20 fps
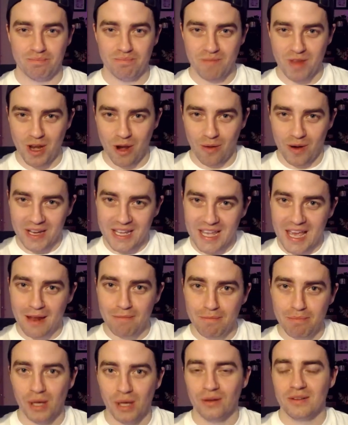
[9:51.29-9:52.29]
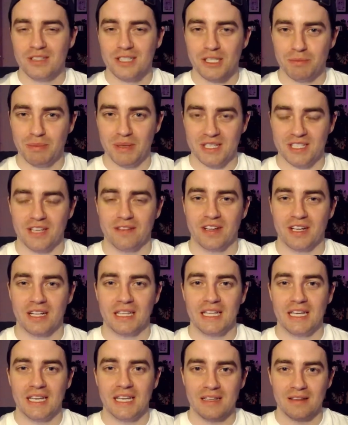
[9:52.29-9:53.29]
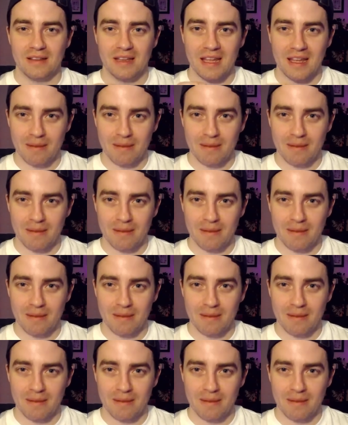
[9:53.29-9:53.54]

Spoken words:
you know, again, built specifically,